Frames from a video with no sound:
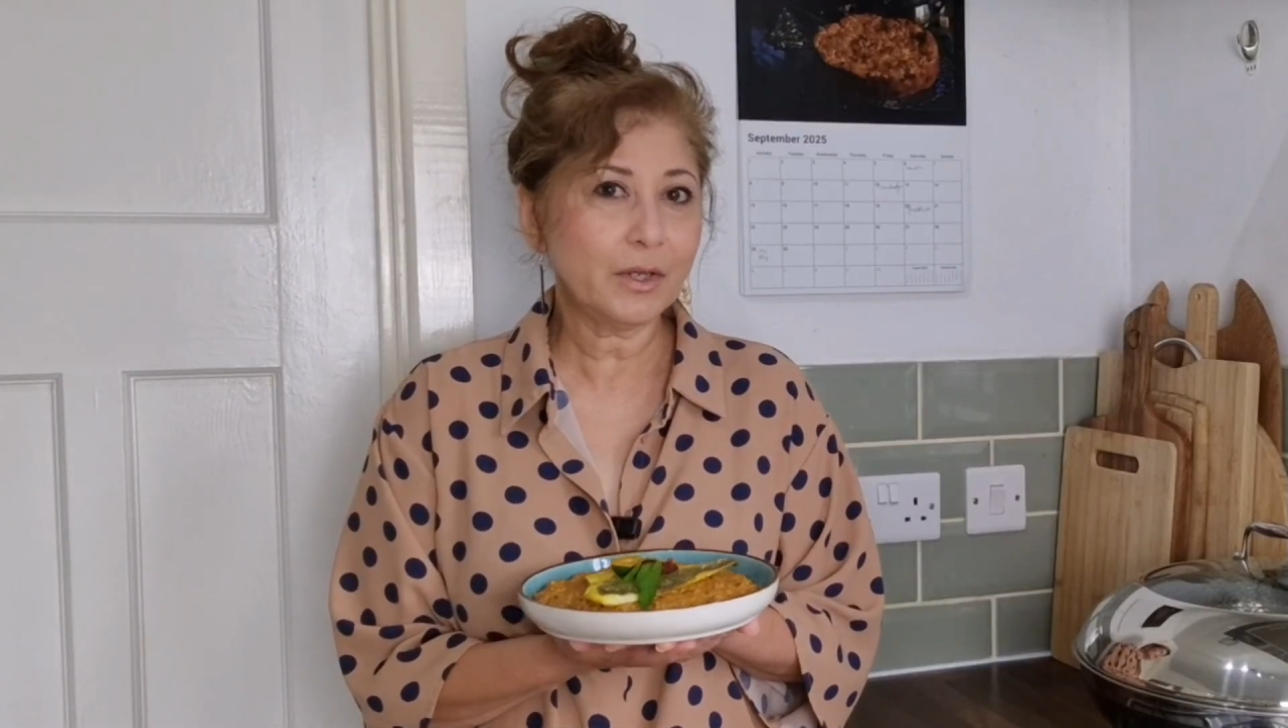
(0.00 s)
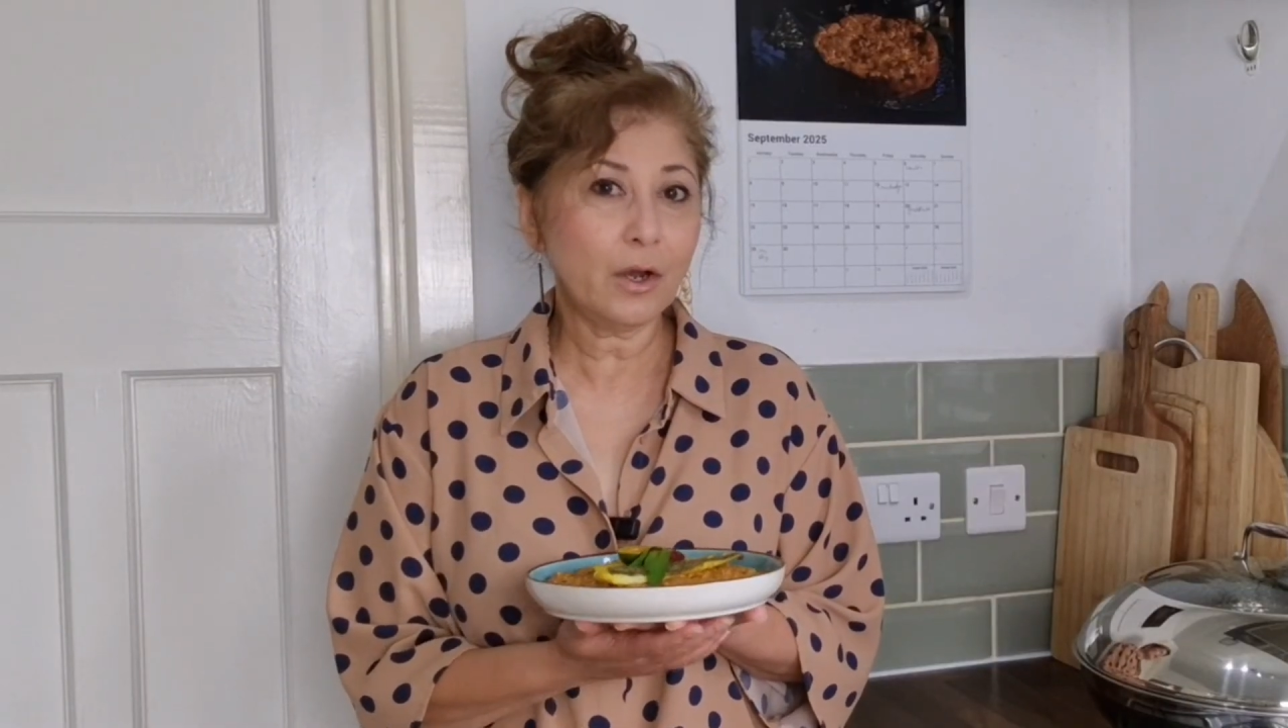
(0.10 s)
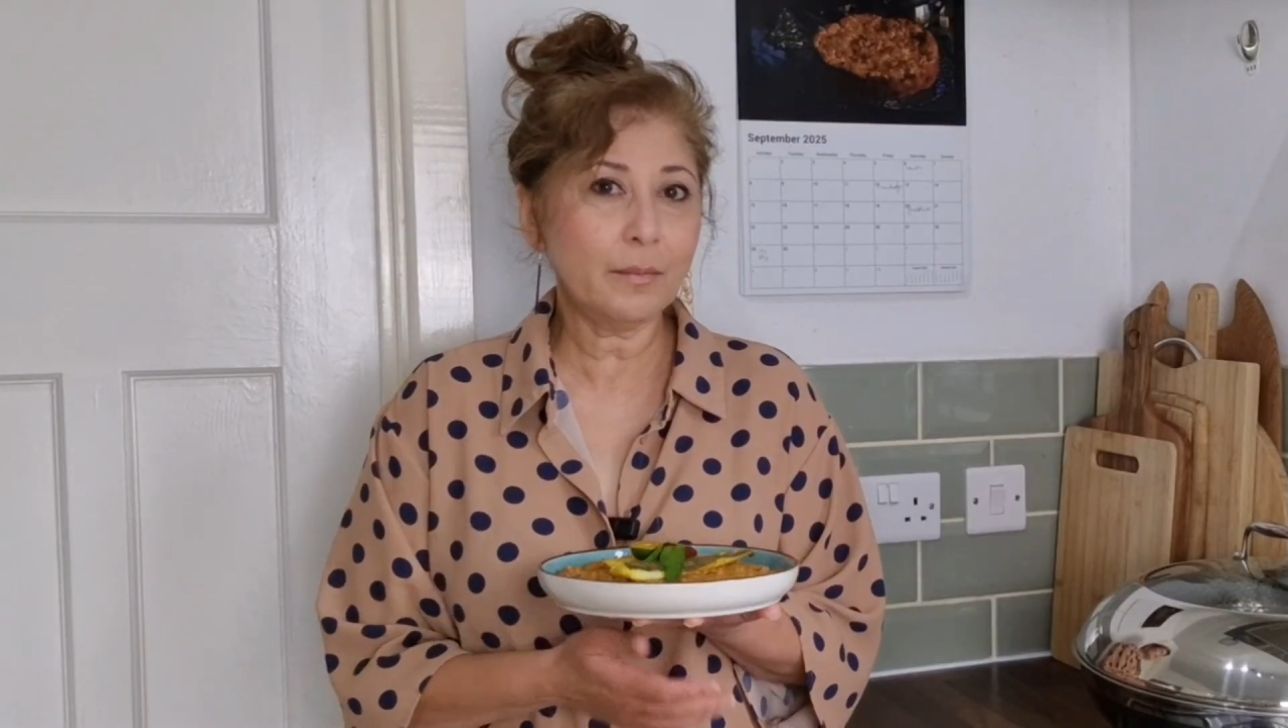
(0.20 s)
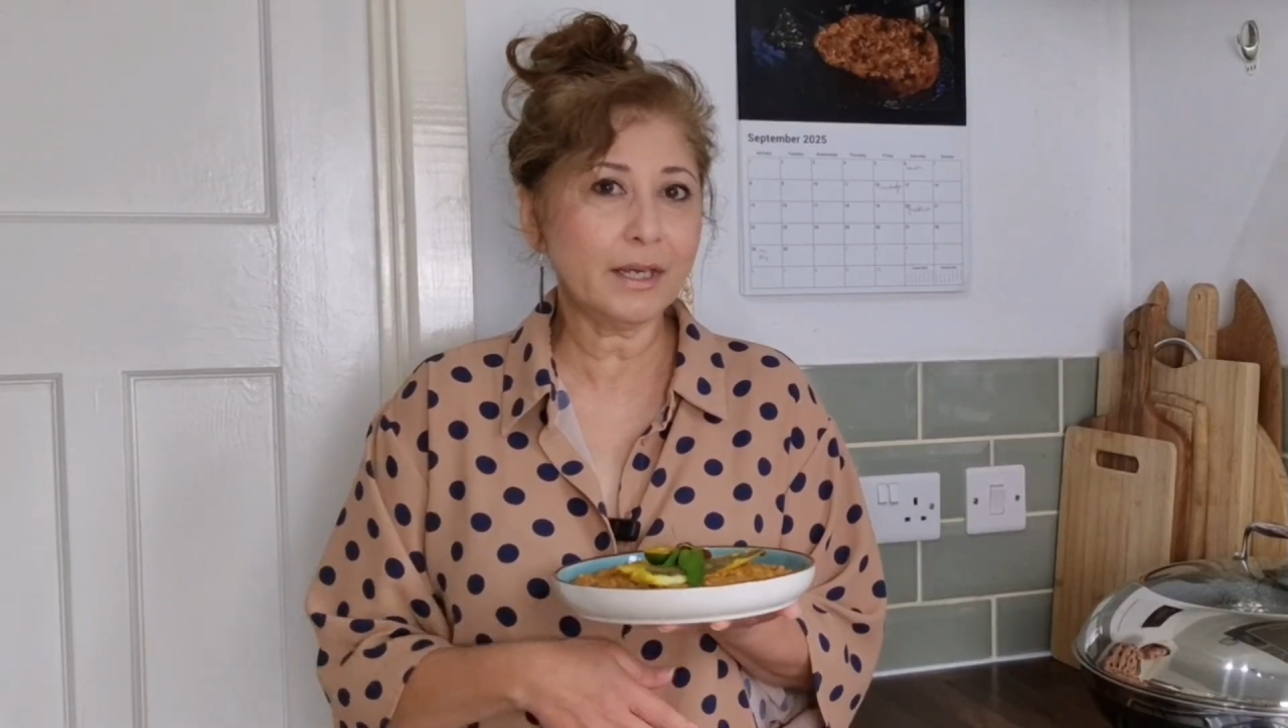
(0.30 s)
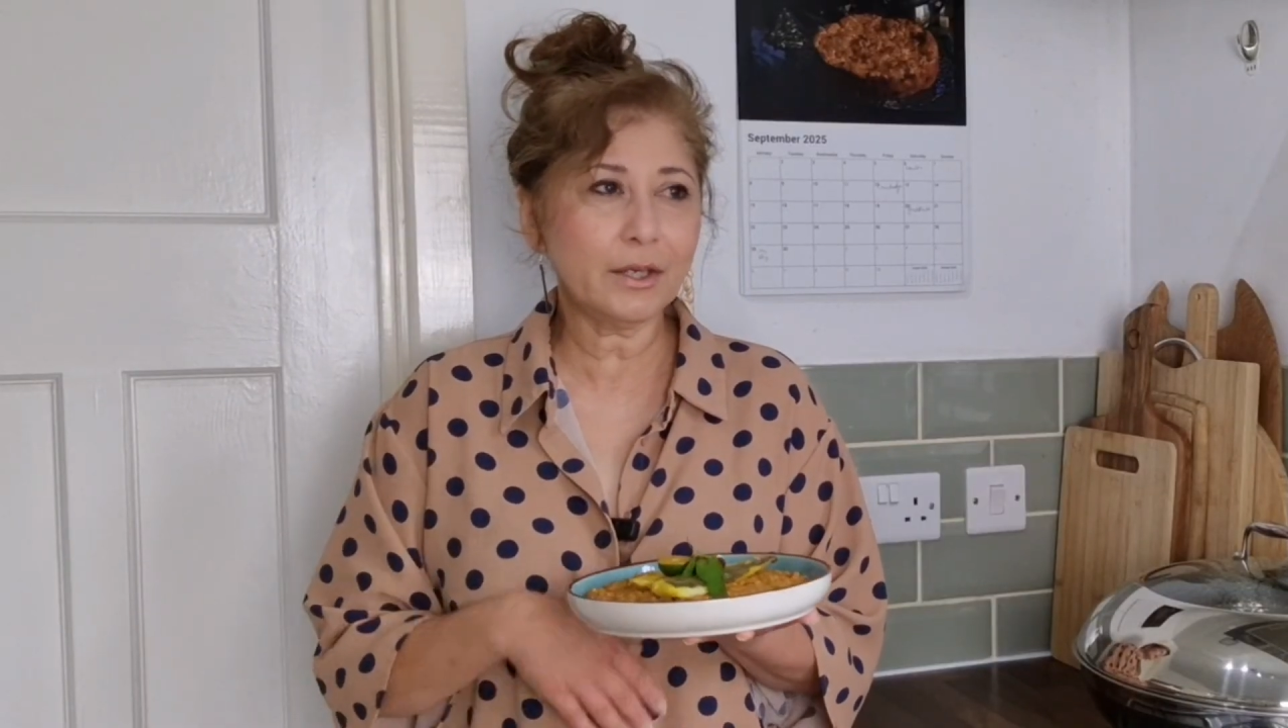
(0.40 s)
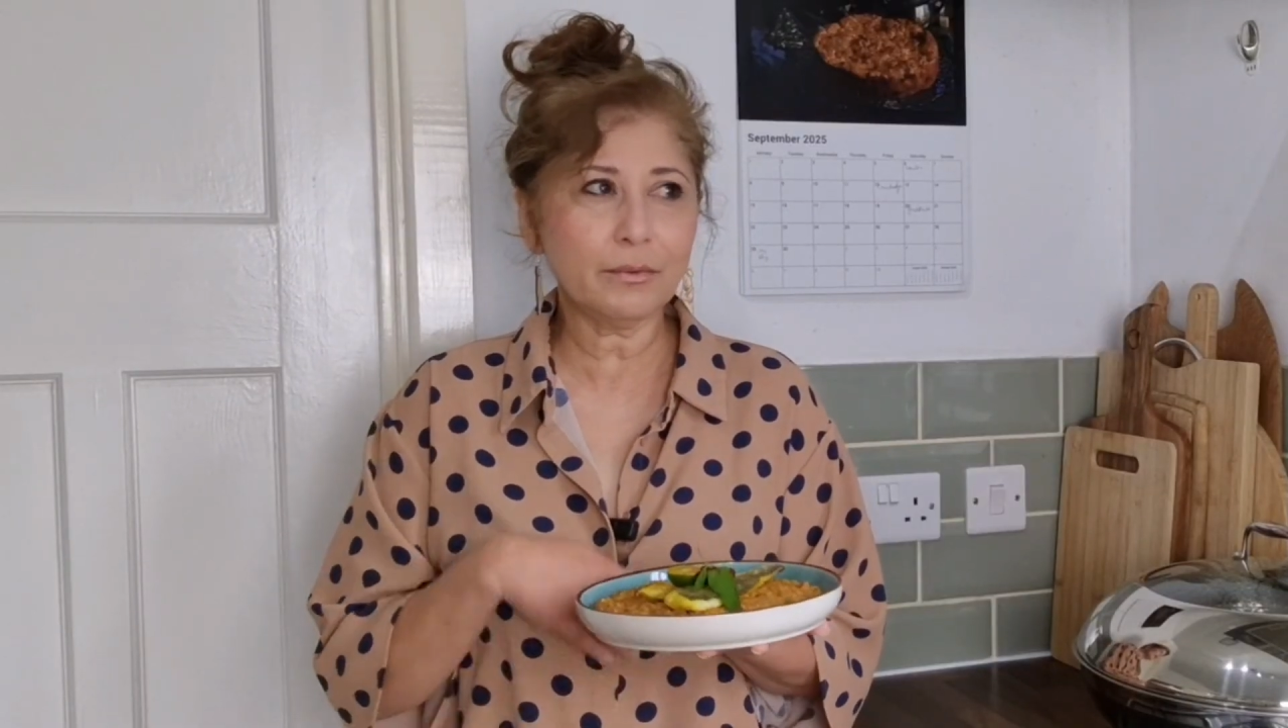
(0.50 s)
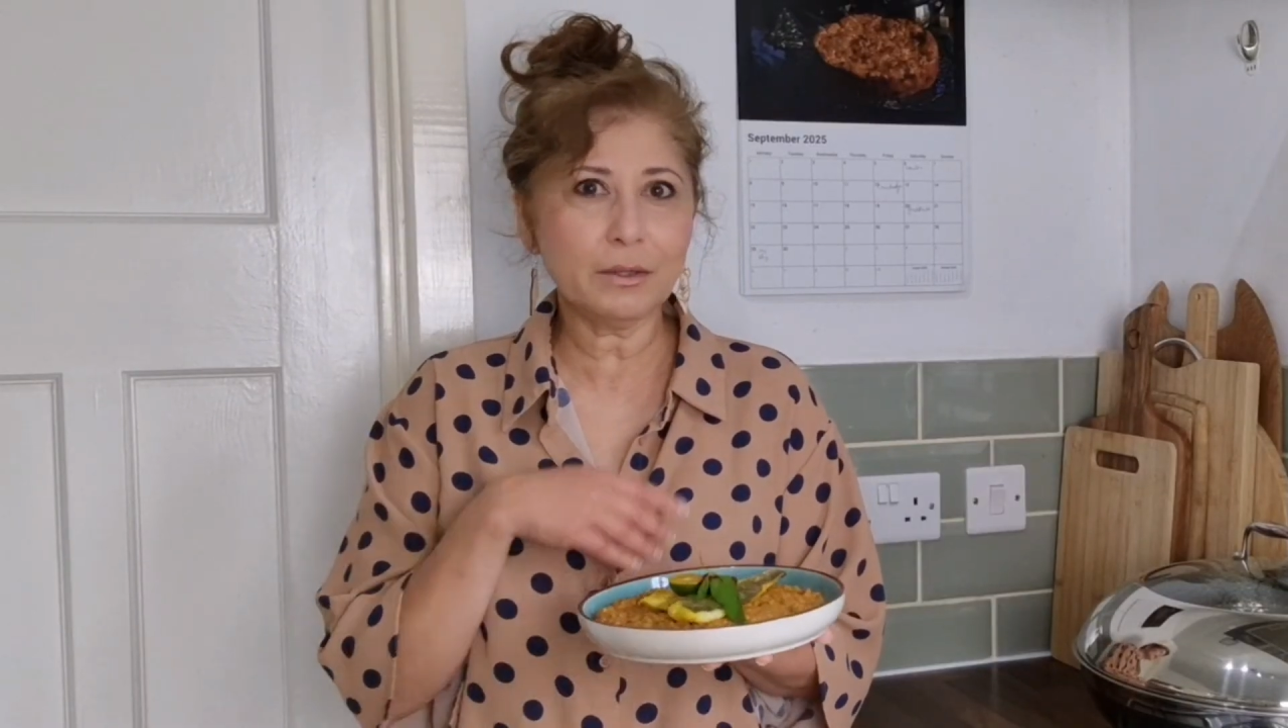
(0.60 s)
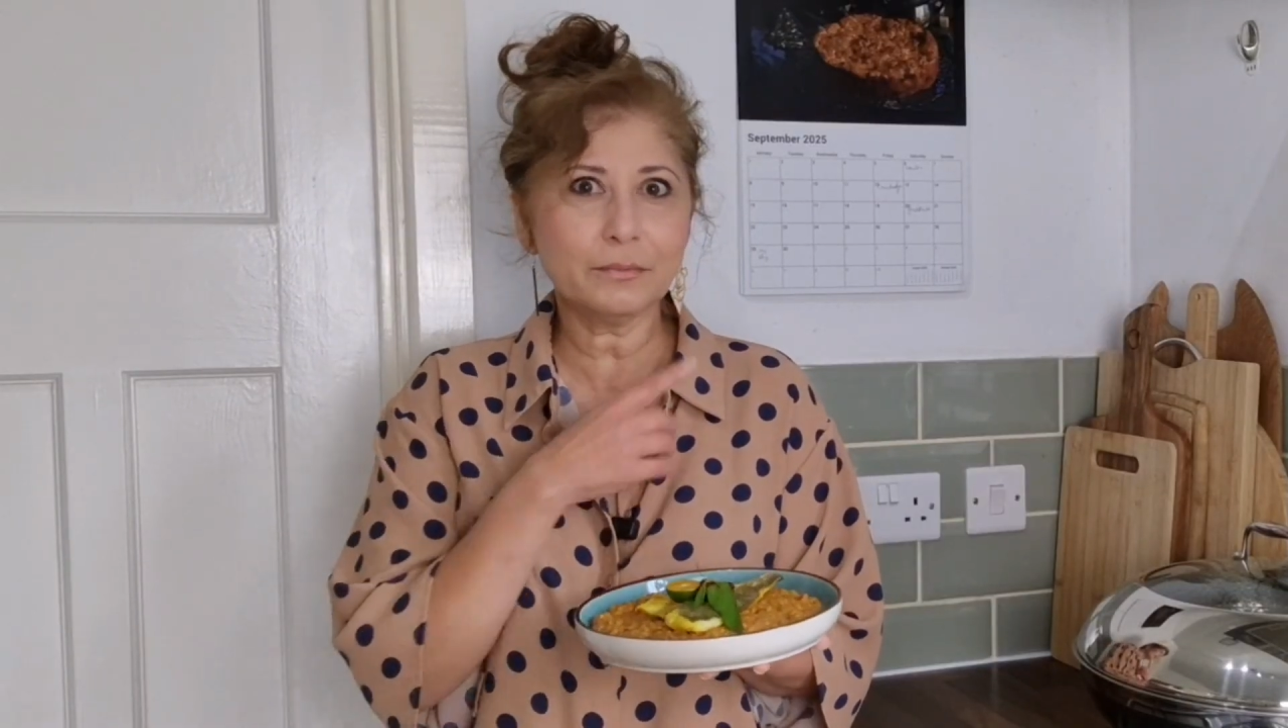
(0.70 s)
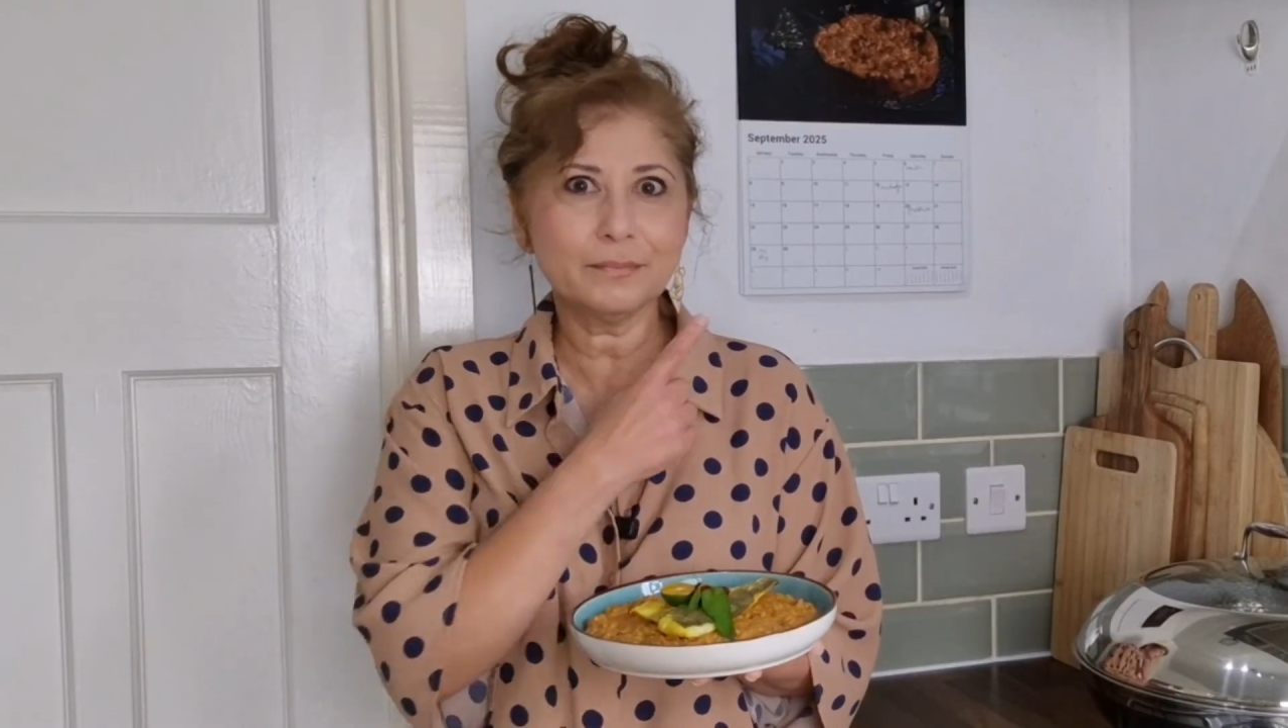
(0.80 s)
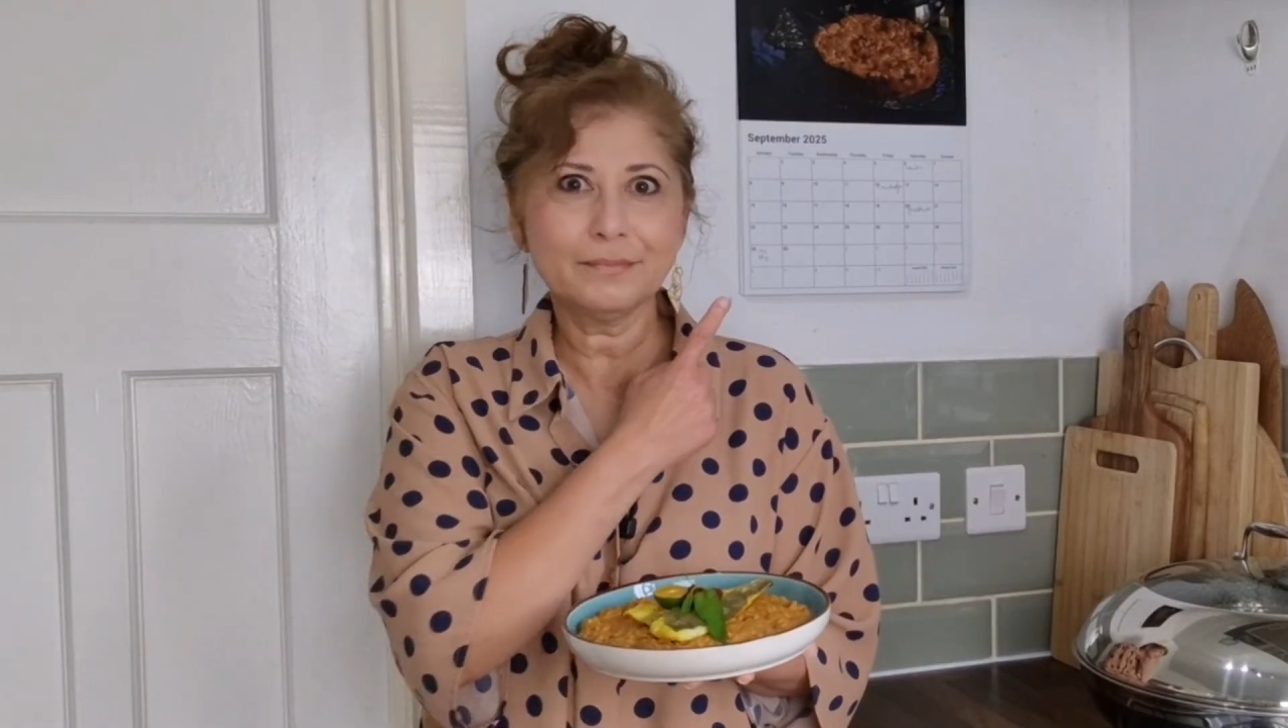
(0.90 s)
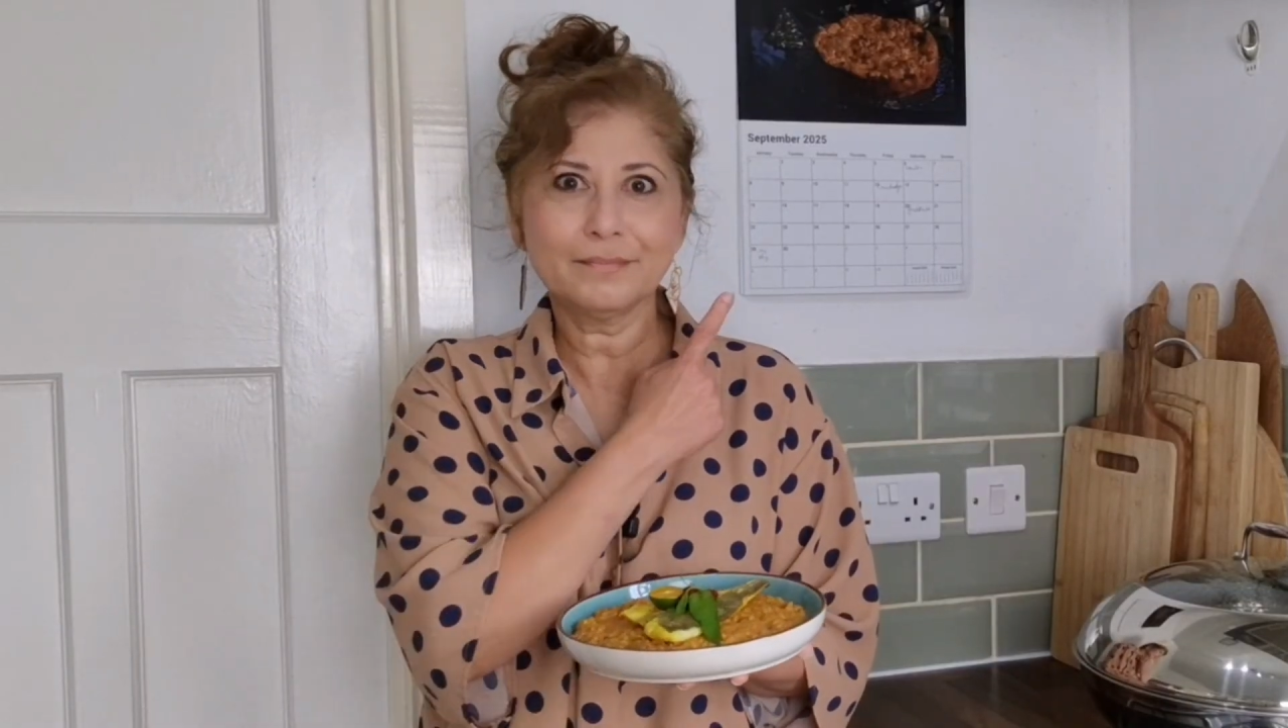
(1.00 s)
or make your own